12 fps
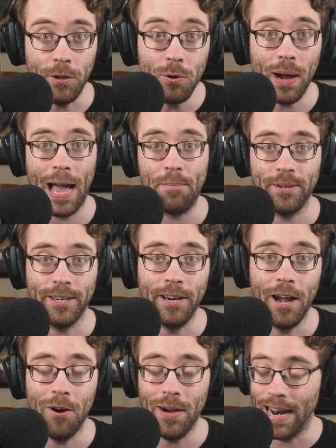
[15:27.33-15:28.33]
you happen to
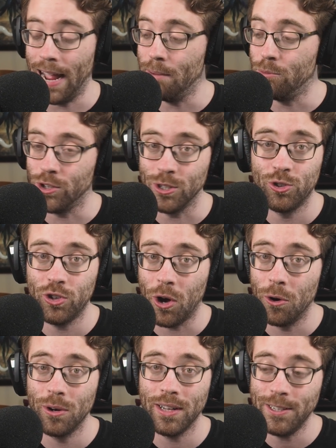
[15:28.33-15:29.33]
know, and I am just
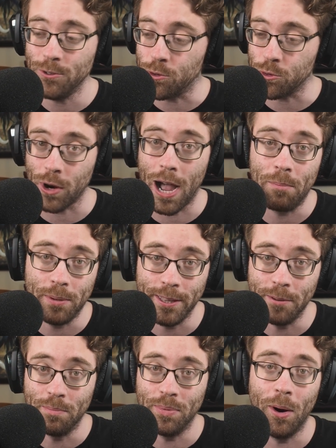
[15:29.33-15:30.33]
totally dropping
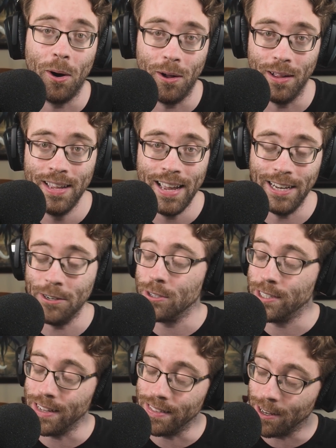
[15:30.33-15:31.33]
the ball, and you're
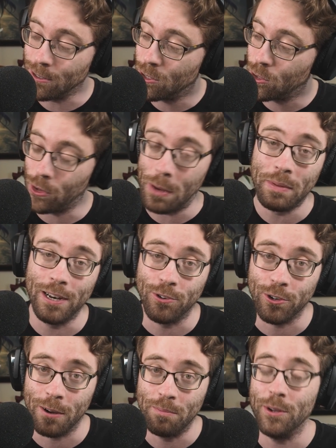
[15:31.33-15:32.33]
sitting there screaming at
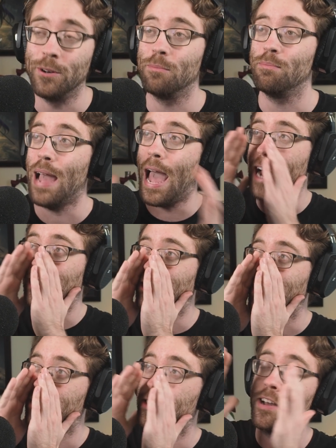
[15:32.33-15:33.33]
your computer, Max,
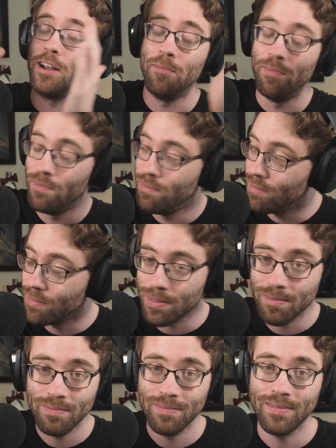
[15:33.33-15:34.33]
it's the...
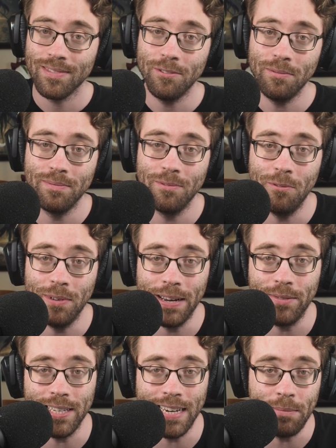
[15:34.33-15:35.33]

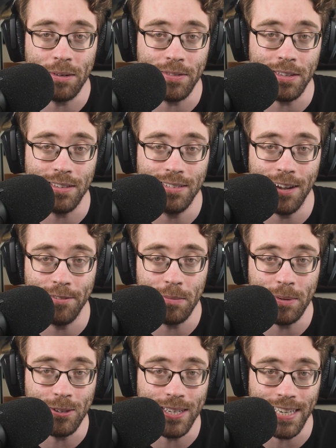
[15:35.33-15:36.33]
whatever the name of the
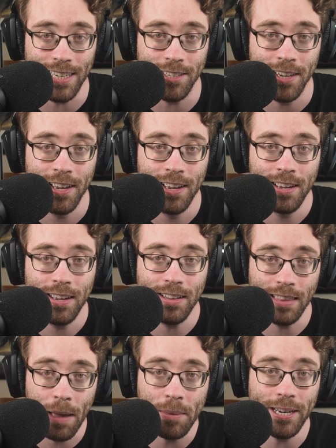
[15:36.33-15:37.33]
building is,
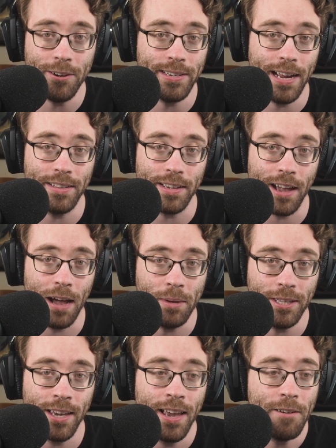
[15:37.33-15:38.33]
let me know down in the
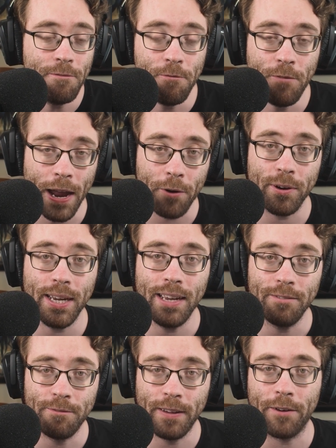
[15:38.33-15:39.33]
comments.
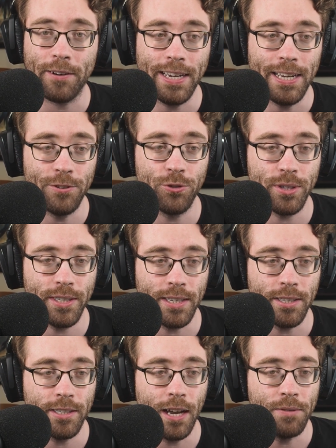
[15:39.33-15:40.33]
Very, very
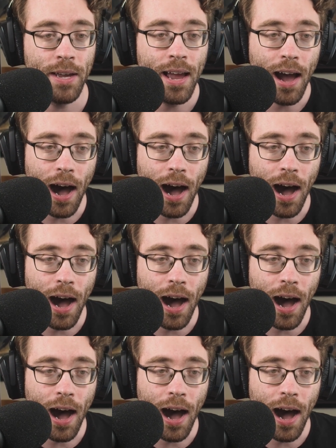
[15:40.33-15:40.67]
interesting stuff.